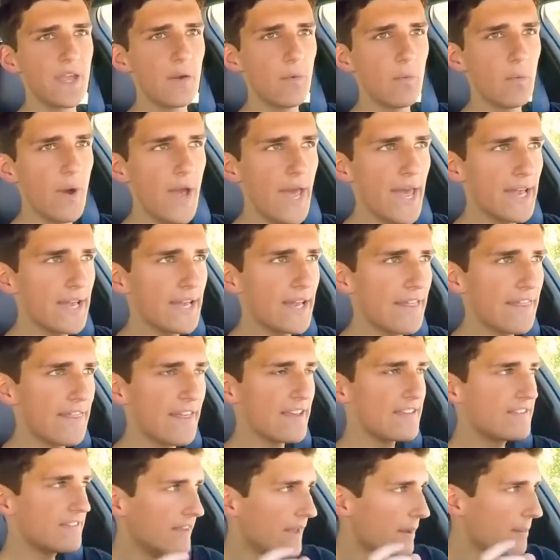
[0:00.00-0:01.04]
when
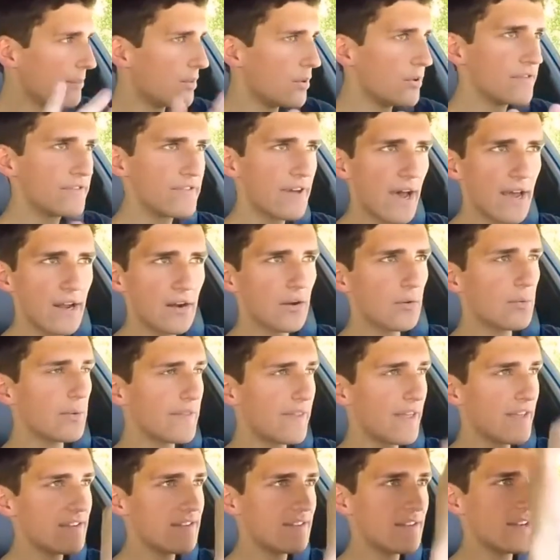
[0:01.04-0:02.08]
they see a bold title, when
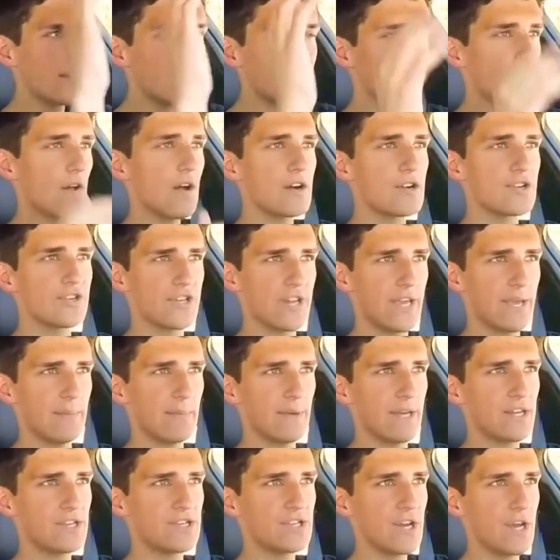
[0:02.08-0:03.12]
they see an enlarged
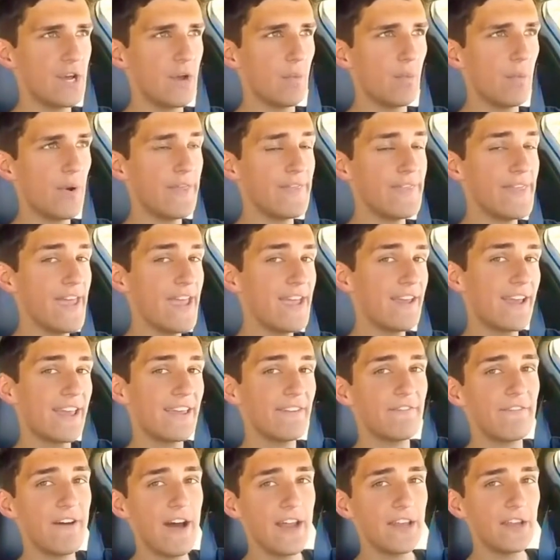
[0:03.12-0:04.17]
image, when they
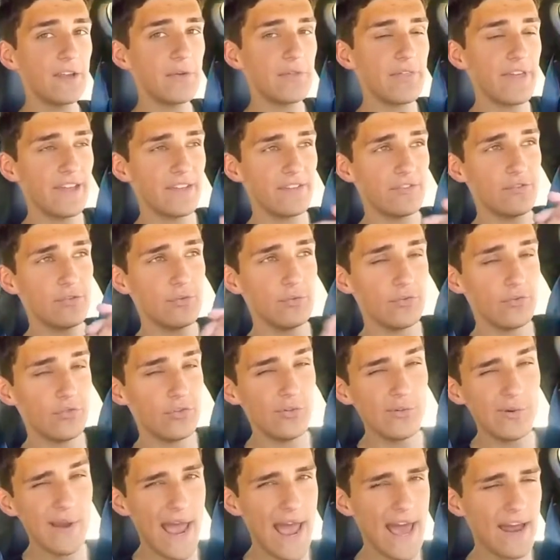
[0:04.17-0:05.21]
can find you thanks to
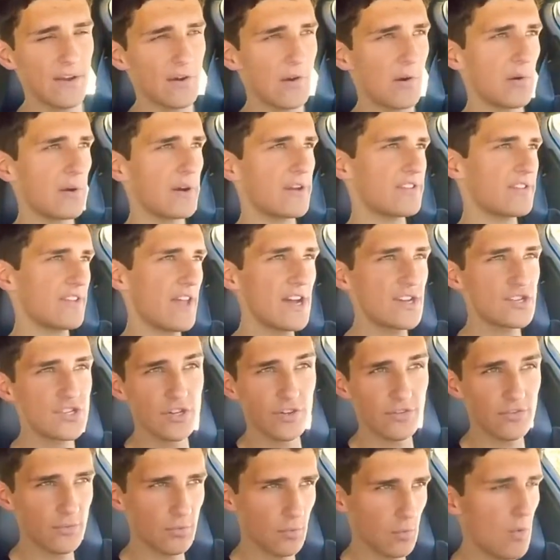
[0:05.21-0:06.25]
2 categories, not
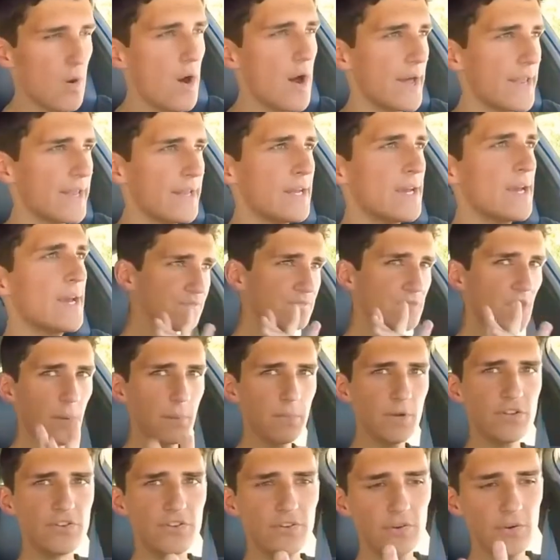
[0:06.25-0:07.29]
just 1.
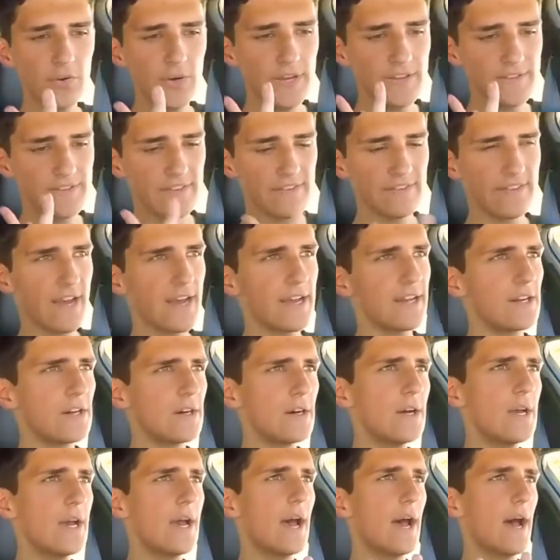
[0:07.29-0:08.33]
Number 2 is the
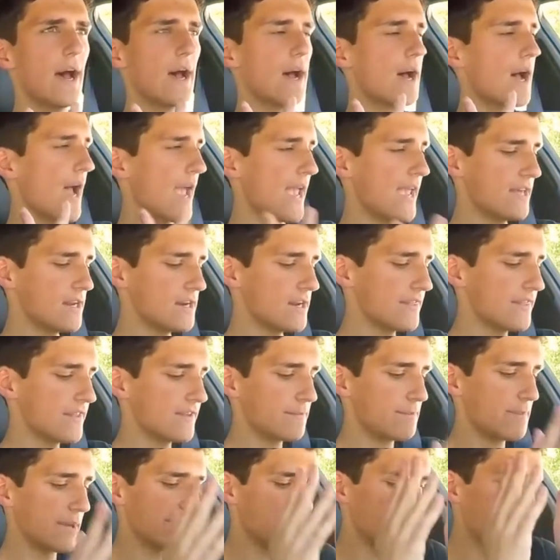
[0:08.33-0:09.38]
title. I hit on this,
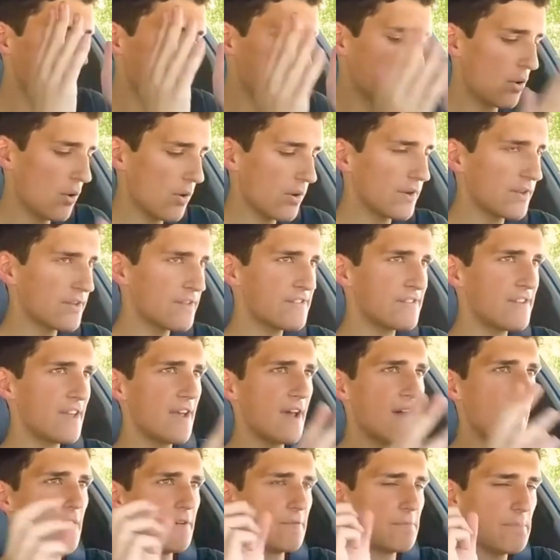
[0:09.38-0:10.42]
but the importance
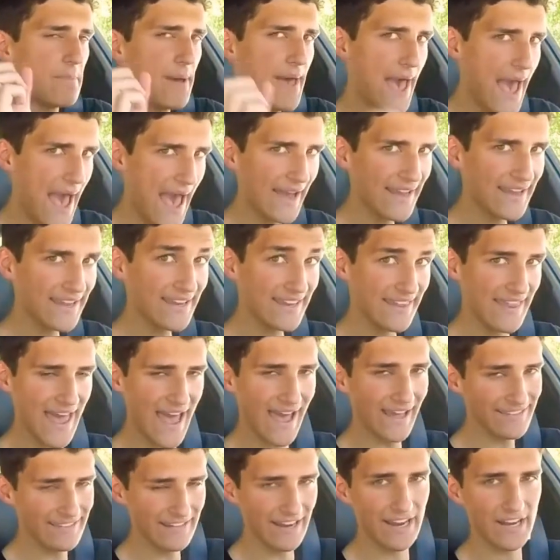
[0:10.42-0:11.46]
of packing
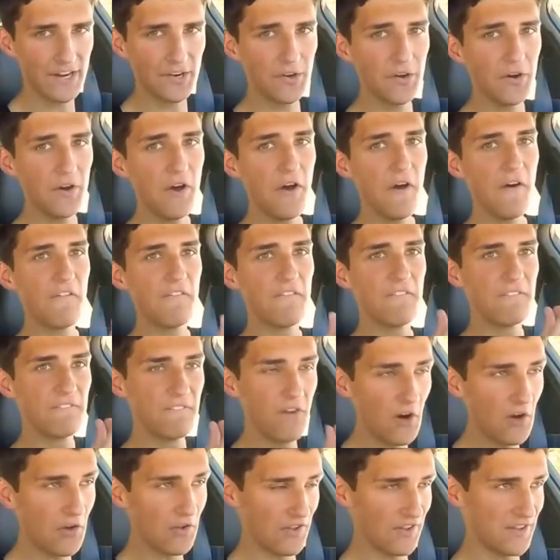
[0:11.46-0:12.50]
that title
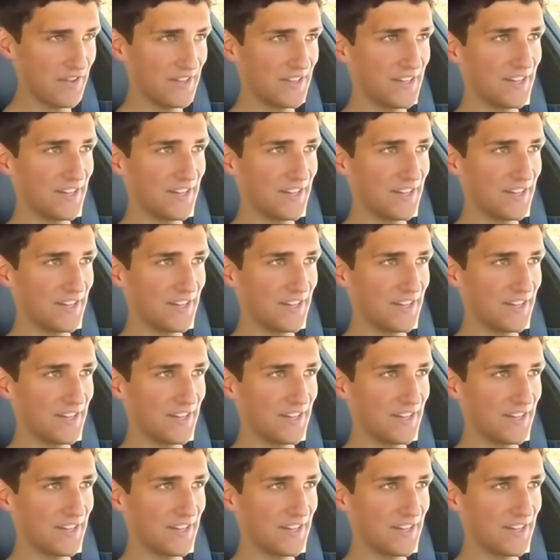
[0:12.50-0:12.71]
full